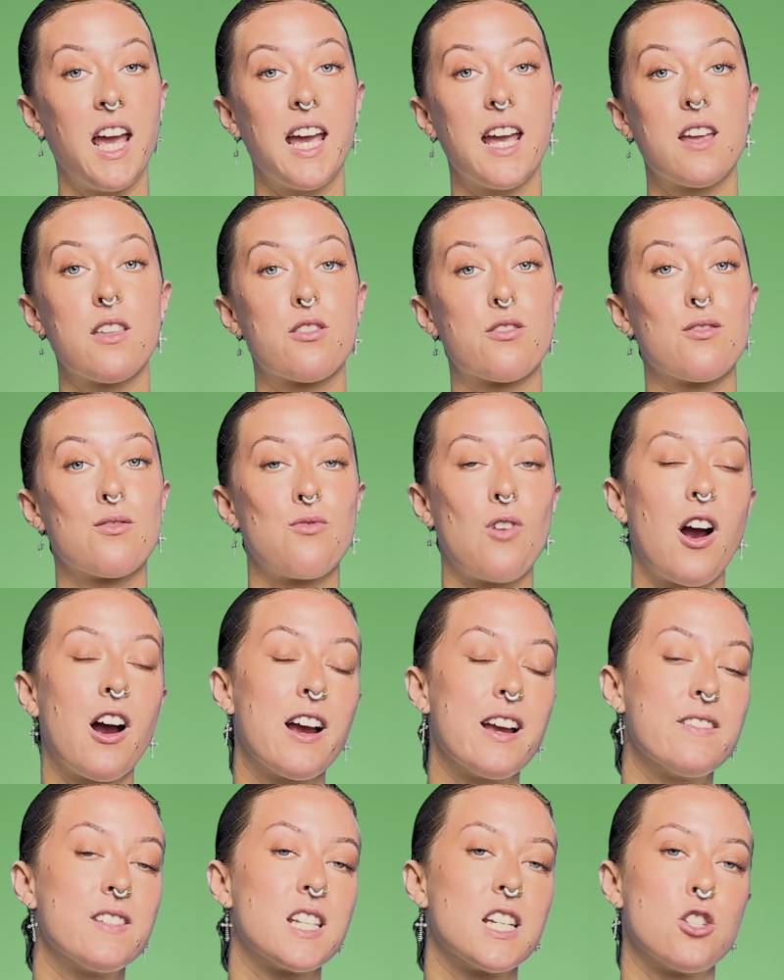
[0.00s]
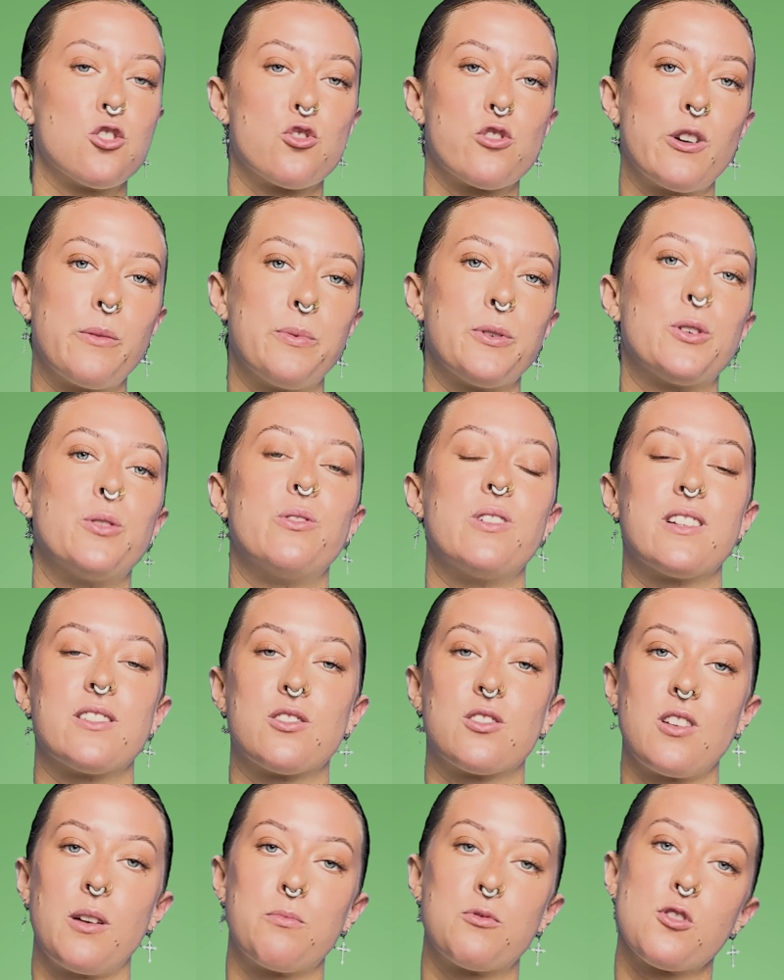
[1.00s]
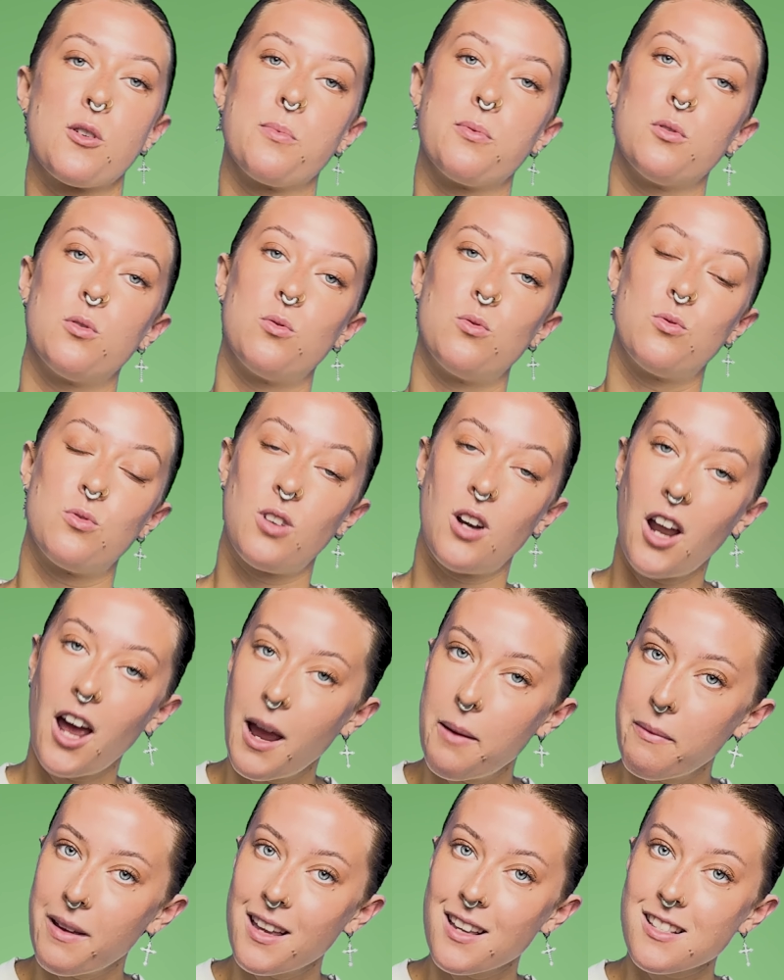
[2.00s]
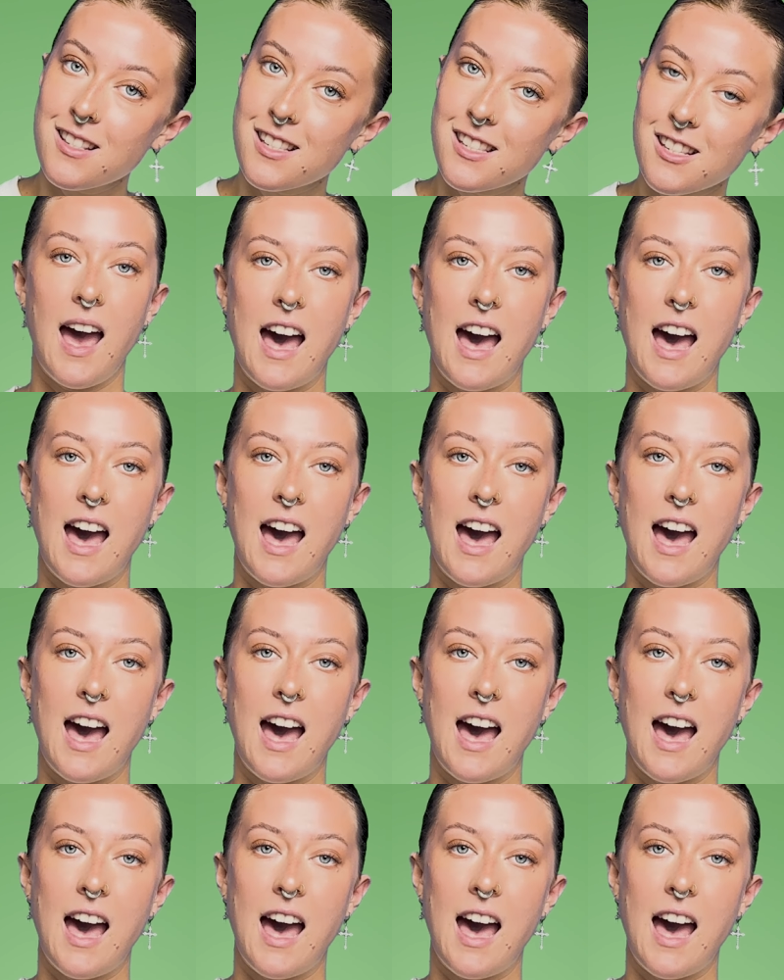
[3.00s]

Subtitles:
It thrives in tropical and subtropical climates